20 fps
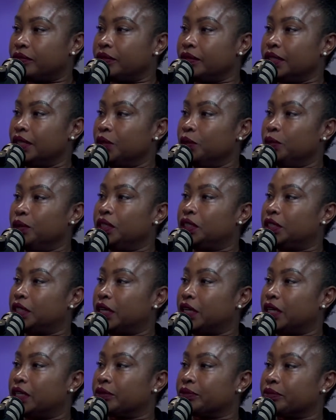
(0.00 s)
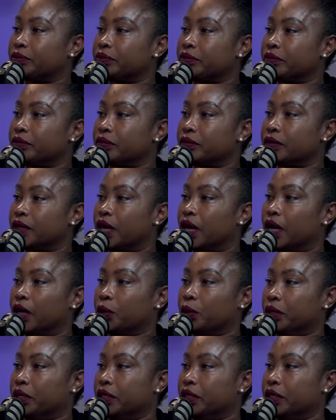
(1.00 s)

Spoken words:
and we said, I quit.